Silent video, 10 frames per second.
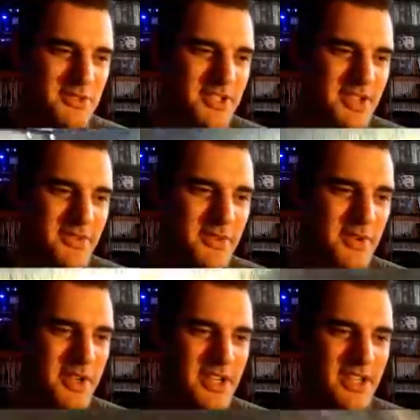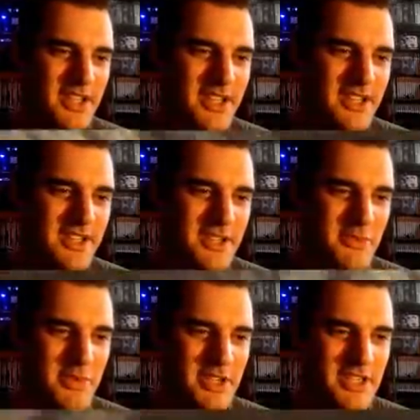It does feel like it's a
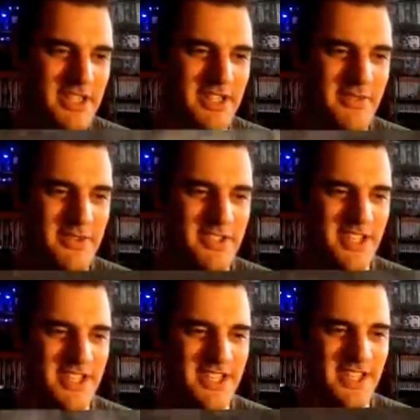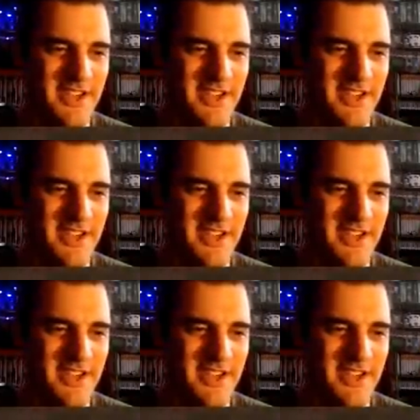completely different setting,